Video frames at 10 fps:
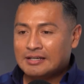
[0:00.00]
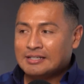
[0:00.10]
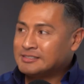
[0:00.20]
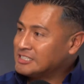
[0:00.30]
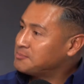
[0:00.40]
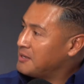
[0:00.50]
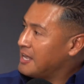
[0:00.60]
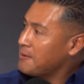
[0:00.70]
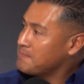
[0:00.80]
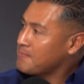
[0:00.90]
six
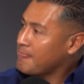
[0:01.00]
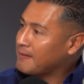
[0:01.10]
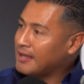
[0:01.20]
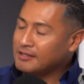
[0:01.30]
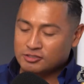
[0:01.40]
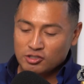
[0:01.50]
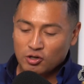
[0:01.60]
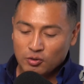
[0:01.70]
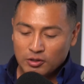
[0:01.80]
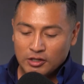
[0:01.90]
p.m. Okay,
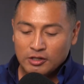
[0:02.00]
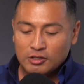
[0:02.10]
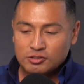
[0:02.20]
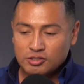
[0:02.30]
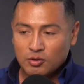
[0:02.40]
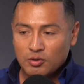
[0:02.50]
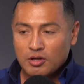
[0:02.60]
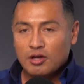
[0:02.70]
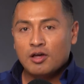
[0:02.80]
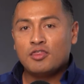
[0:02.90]
so so
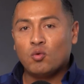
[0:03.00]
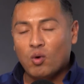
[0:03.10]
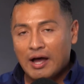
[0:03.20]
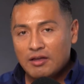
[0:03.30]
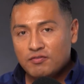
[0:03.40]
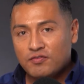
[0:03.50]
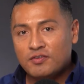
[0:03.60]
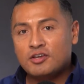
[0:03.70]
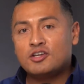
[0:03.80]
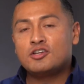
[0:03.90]
the wife
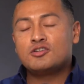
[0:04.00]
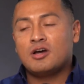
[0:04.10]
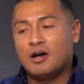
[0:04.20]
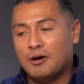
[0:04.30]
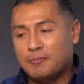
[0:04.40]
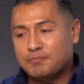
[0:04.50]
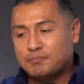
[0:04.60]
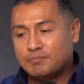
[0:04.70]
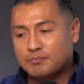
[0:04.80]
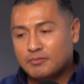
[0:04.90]
um,
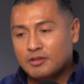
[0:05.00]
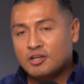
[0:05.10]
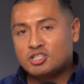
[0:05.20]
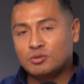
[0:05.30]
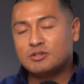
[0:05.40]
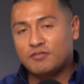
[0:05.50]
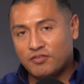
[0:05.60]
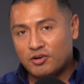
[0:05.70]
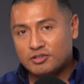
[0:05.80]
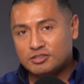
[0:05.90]
shows up
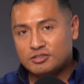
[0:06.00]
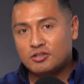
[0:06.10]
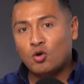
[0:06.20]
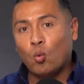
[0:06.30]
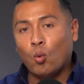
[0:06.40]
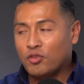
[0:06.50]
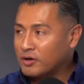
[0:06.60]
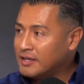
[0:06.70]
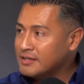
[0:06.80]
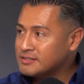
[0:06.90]
first with
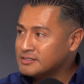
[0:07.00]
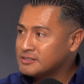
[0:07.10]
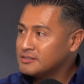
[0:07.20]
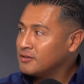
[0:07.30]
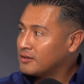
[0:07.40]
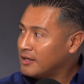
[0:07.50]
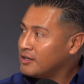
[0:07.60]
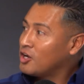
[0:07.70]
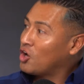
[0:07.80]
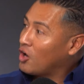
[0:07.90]
her kids.
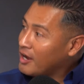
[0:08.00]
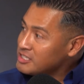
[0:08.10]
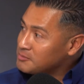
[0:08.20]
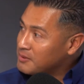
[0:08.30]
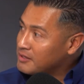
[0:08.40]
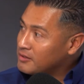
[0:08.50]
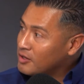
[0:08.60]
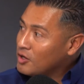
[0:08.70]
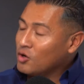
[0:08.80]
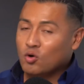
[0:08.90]
Okay, her husband
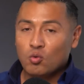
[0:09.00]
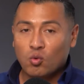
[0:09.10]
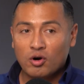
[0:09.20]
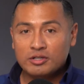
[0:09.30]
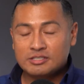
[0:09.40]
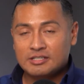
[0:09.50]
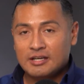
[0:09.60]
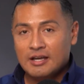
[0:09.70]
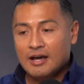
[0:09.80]
who worked